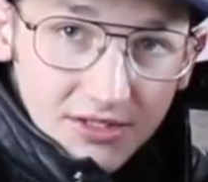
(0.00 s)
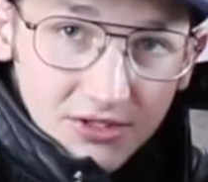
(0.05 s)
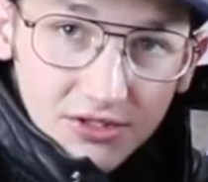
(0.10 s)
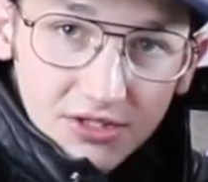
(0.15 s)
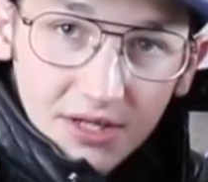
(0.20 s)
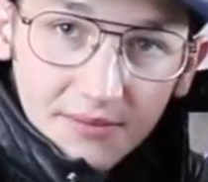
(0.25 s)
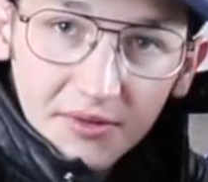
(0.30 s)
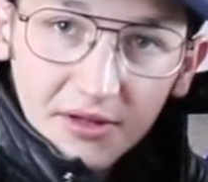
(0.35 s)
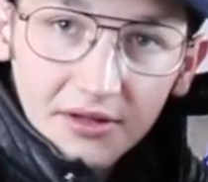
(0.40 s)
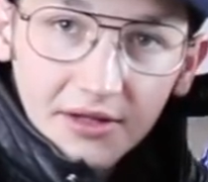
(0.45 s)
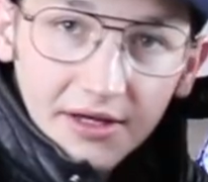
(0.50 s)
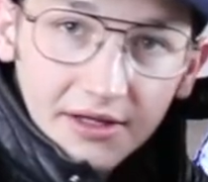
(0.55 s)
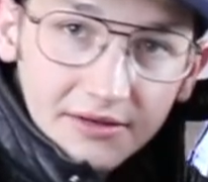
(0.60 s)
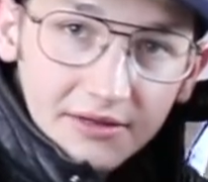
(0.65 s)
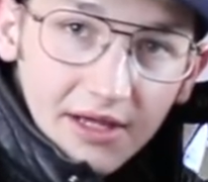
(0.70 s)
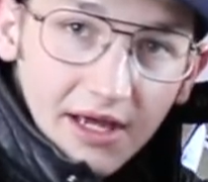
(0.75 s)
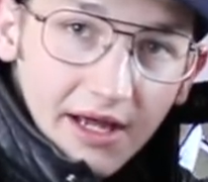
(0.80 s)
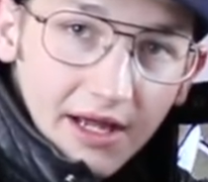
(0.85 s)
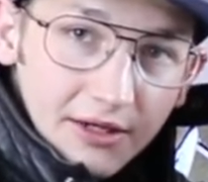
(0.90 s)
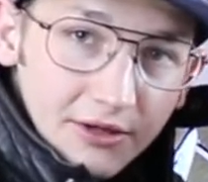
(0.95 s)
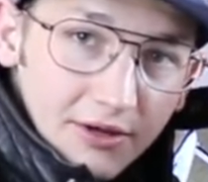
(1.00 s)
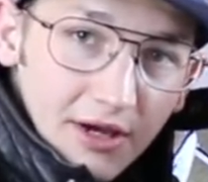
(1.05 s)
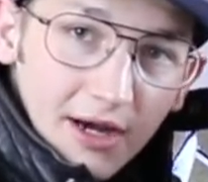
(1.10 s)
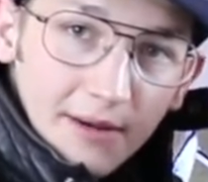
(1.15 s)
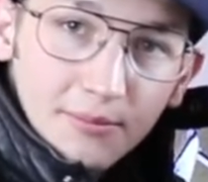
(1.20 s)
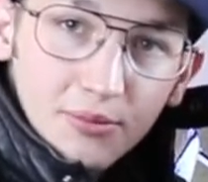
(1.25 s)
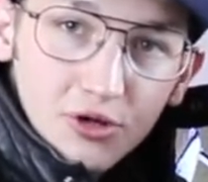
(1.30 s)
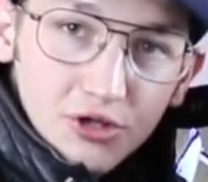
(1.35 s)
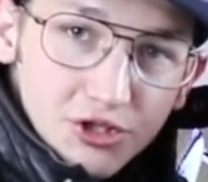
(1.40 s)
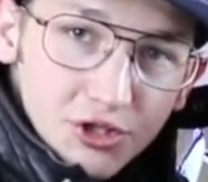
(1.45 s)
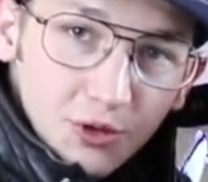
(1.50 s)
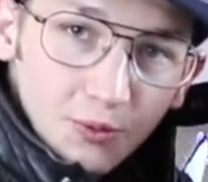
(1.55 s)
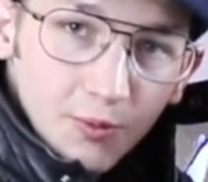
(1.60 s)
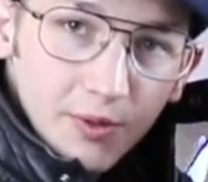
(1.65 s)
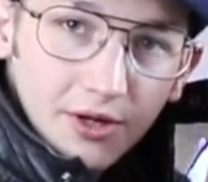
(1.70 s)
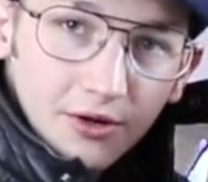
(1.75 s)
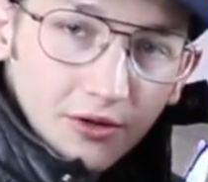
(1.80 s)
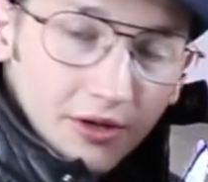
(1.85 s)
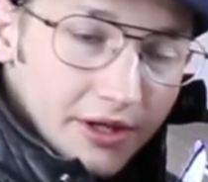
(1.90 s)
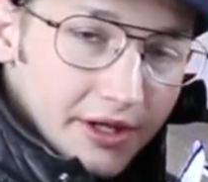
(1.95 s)
or something like that, and you got to push your
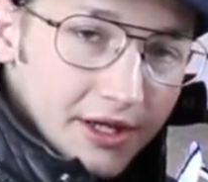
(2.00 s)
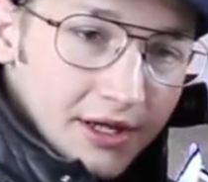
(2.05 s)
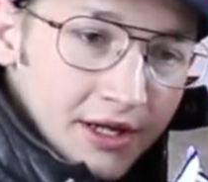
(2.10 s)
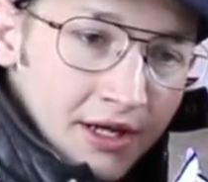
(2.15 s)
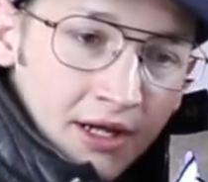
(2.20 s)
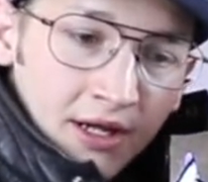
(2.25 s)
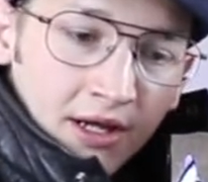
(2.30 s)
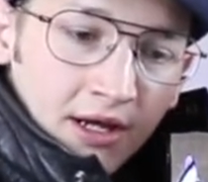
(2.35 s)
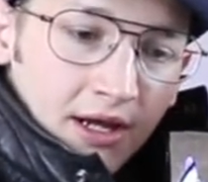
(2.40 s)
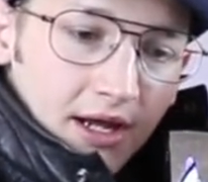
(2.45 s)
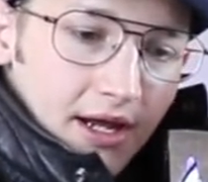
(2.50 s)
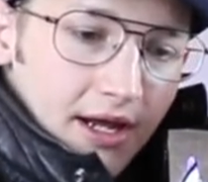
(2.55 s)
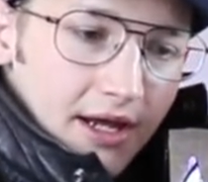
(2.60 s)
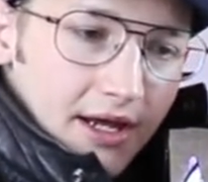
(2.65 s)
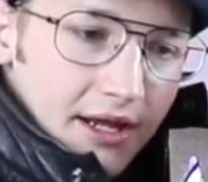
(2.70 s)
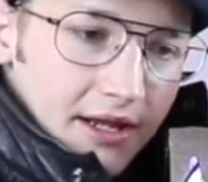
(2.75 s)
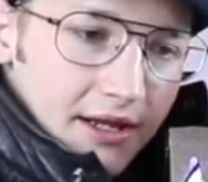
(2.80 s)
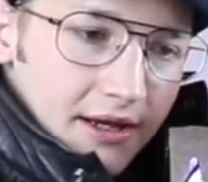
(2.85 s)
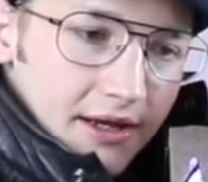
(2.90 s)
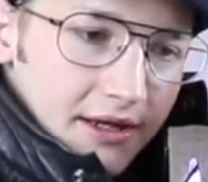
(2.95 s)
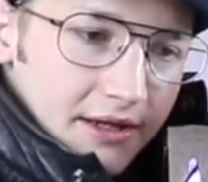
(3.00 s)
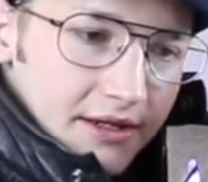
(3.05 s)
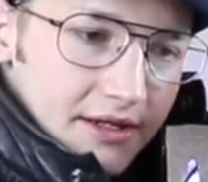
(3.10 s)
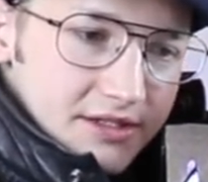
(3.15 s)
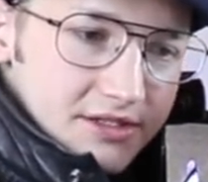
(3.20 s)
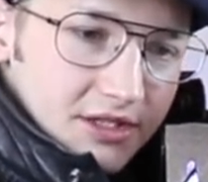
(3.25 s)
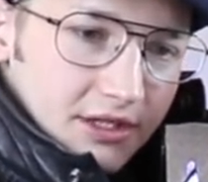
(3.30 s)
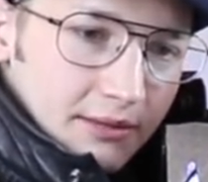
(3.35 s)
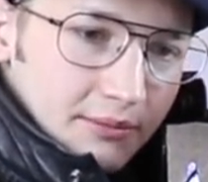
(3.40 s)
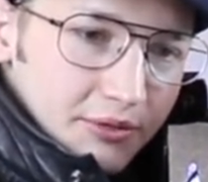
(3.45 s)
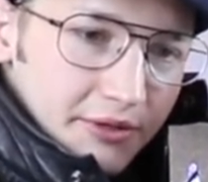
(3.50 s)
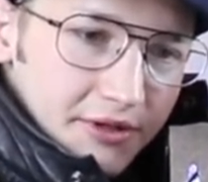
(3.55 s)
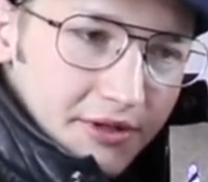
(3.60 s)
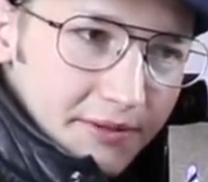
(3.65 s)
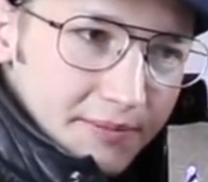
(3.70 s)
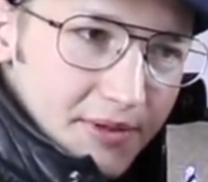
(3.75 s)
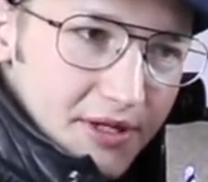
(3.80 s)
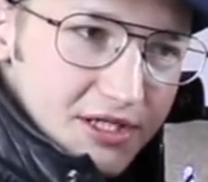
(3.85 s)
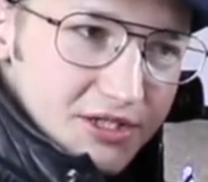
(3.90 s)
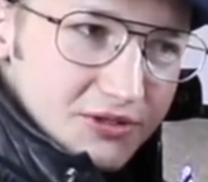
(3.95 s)
wheel in, and it's a completely
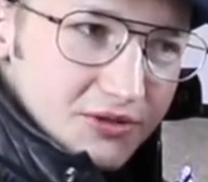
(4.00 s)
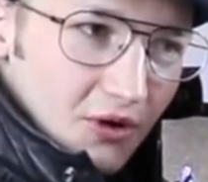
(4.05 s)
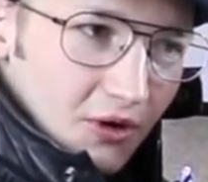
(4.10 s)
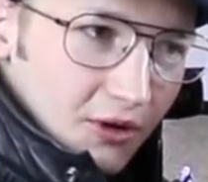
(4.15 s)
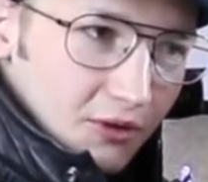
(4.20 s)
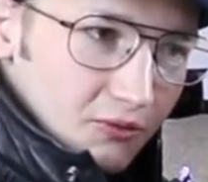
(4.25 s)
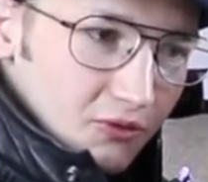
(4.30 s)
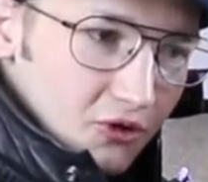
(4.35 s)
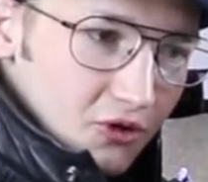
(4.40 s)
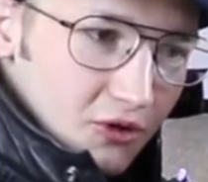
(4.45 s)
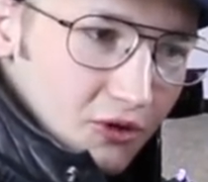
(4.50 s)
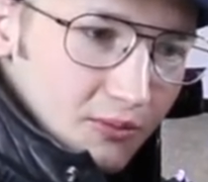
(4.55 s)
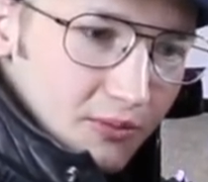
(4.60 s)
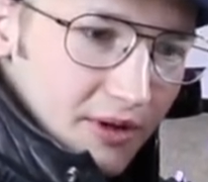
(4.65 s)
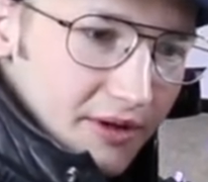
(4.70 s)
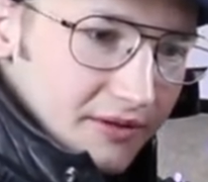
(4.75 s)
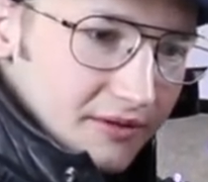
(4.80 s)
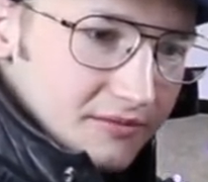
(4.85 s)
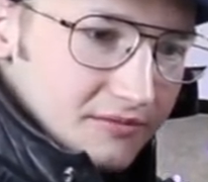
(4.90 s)
pitch dark room, and